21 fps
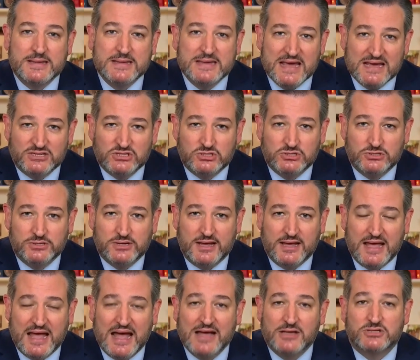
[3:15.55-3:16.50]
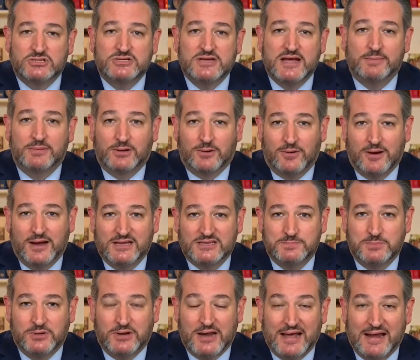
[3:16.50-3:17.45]
Yesterday, House
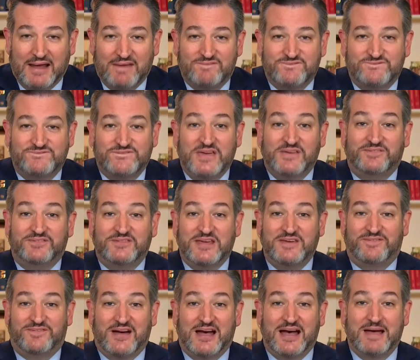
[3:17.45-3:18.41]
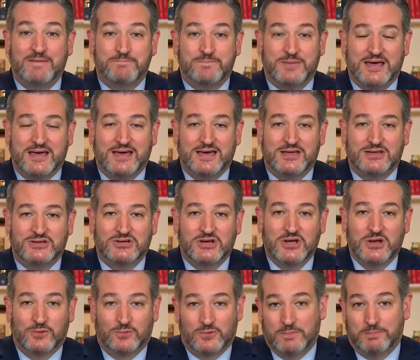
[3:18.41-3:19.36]
Democrats put out a 55-page
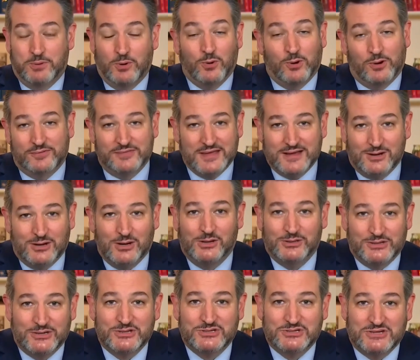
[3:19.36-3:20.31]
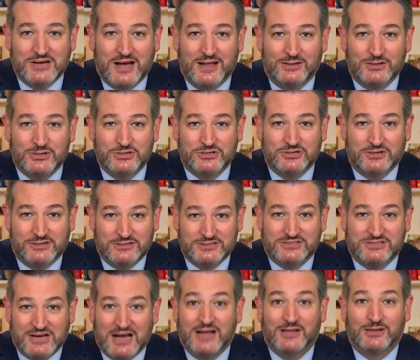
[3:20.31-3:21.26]
report. They called it a scholar
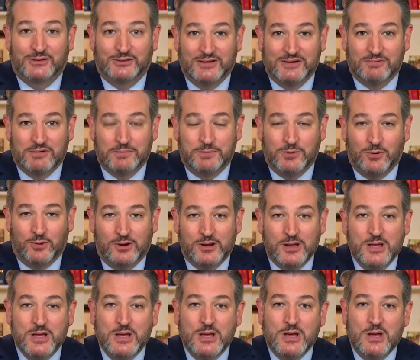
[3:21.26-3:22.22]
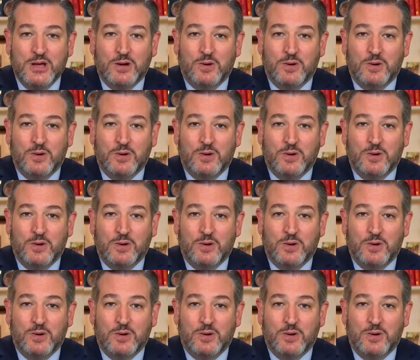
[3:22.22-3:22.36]
scholarly report